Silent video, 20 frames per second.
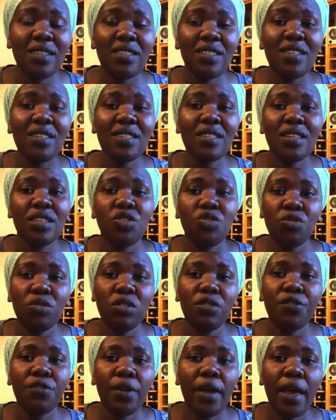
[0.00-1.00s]
It is a
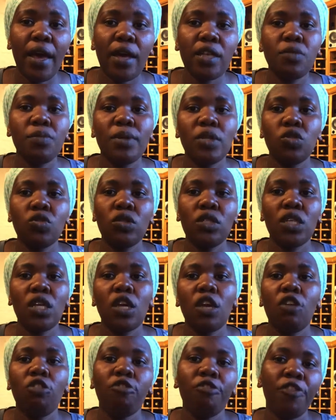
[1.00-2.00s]
duty for a husband to
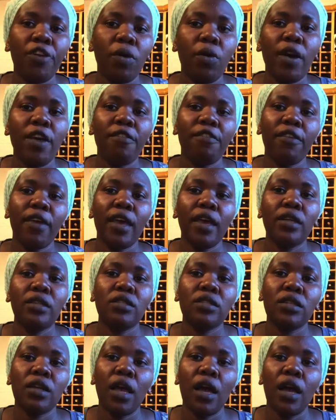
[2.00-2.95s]
take care of a wife, and